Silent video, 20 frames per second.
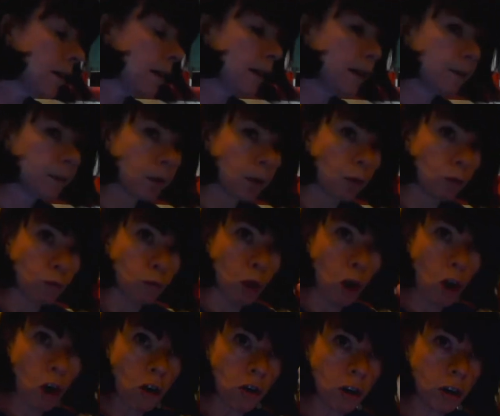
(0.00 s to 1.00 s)
and got a
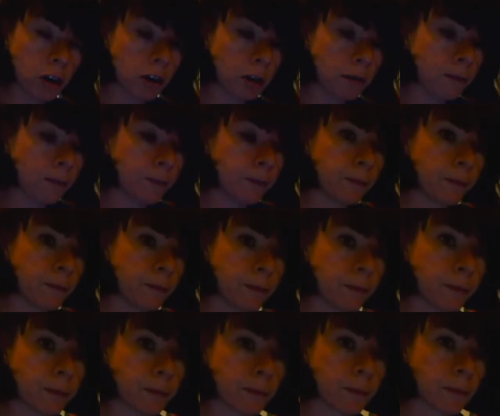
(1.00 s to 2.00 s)
rock,
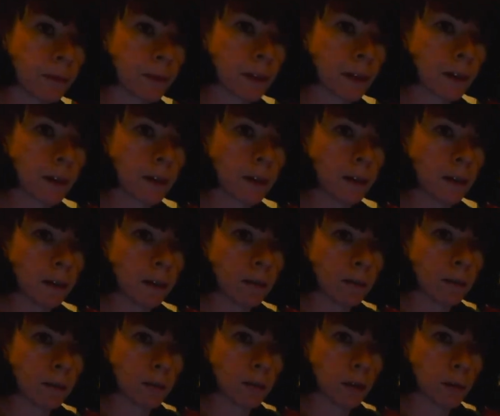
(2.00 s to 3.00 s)

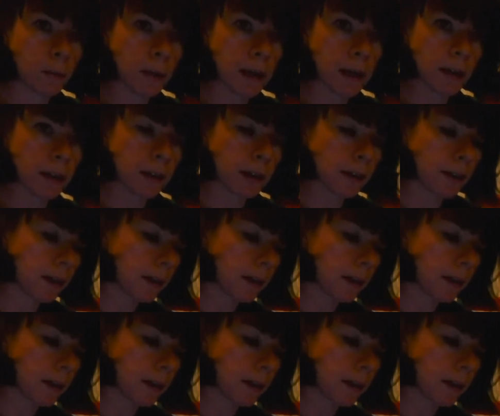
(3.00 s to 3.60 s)
I'll place like